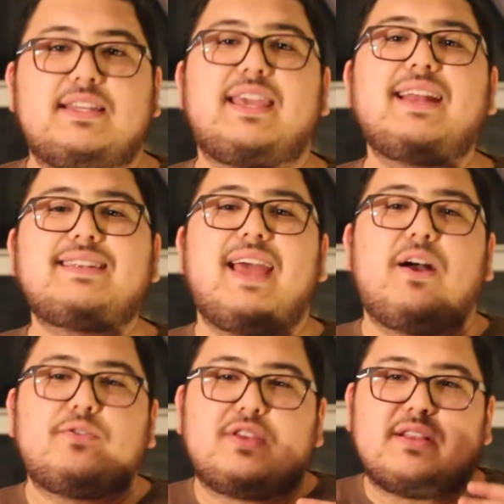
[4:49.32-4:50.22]
To get
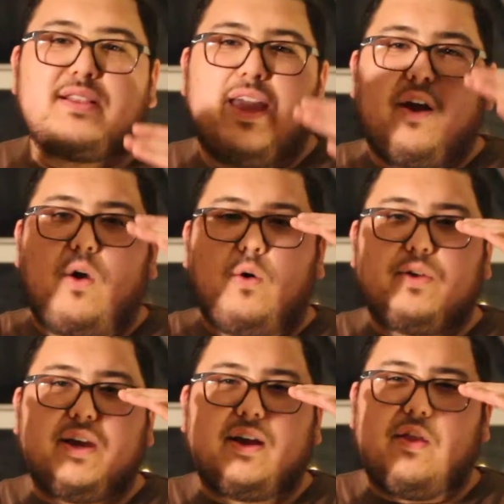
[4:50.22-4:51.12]
down to the layer
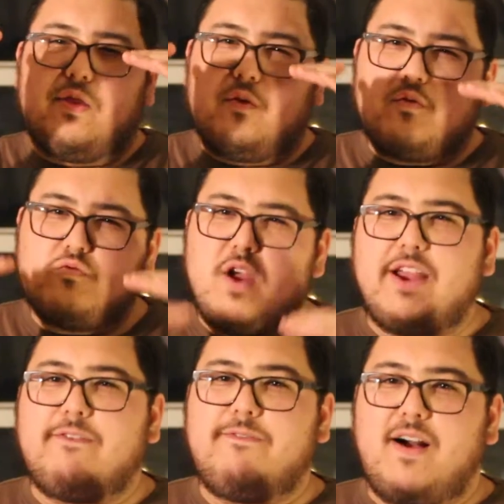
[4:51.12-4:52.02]
holding the
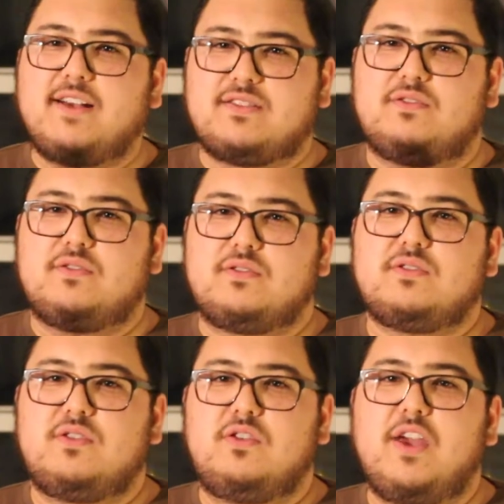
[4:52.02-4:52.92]
right
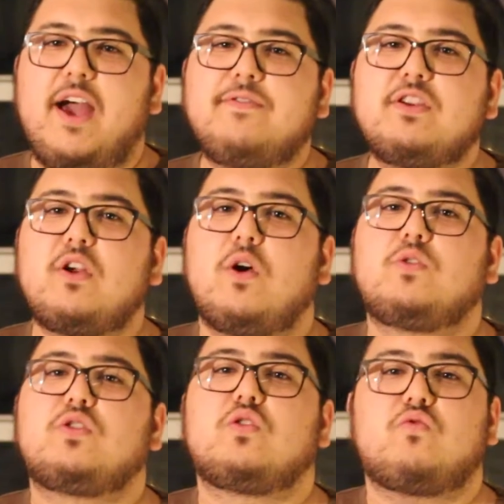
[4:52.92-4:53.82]
fossils, you have to
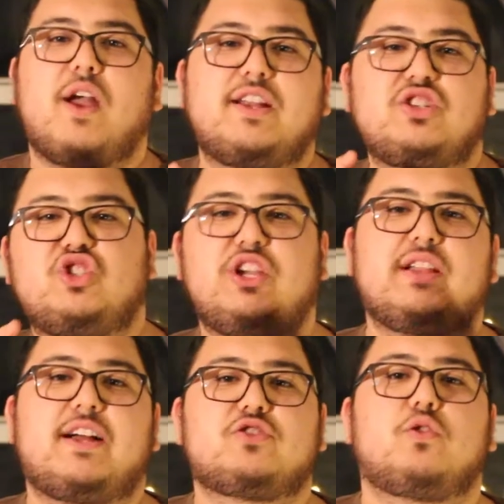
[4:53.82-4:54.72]
go to the right
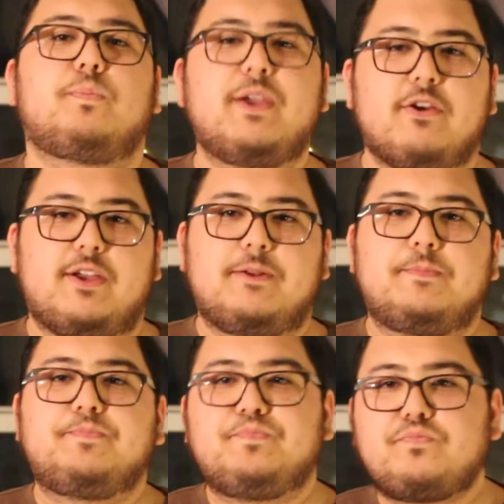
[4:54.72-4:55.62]
geological period.
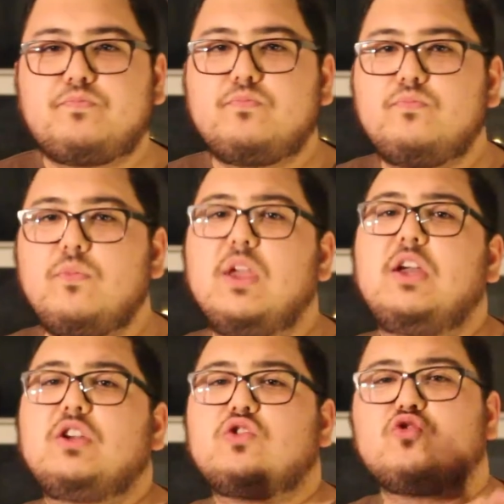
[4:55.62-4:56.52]

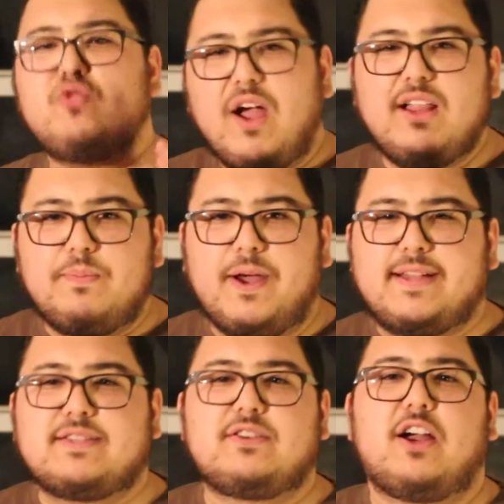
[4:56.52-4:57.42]

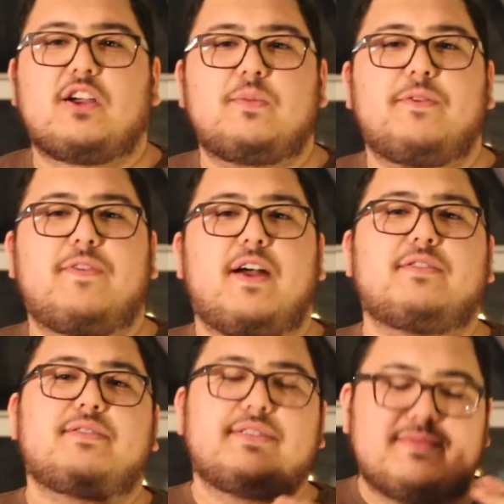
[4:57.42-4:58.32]
Trilobites are not going to be
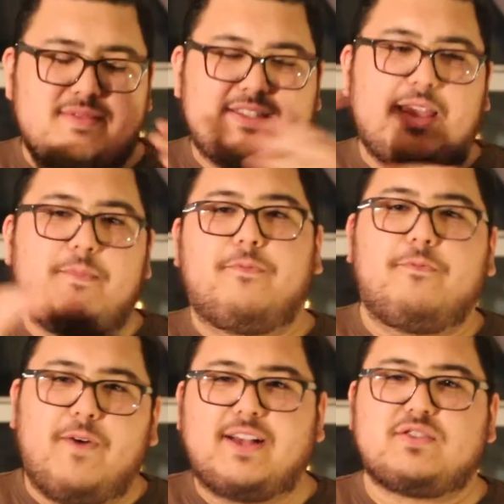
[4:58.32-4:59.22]
found in the same
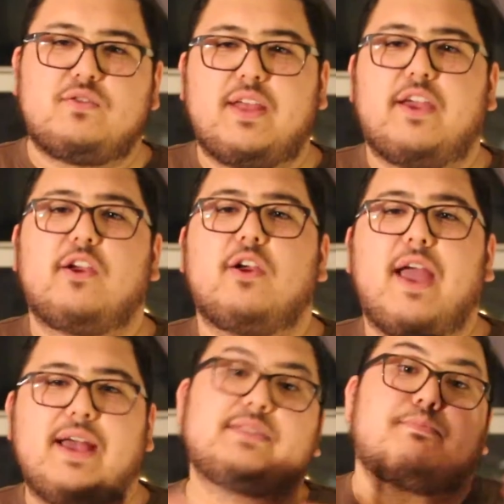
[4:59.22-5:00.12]
fossil layer
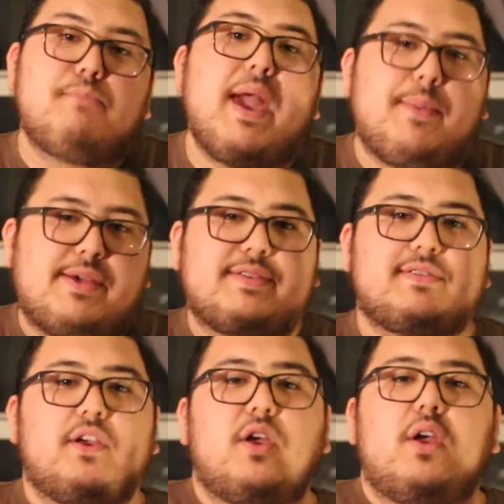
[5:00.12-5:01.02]
as mammoths.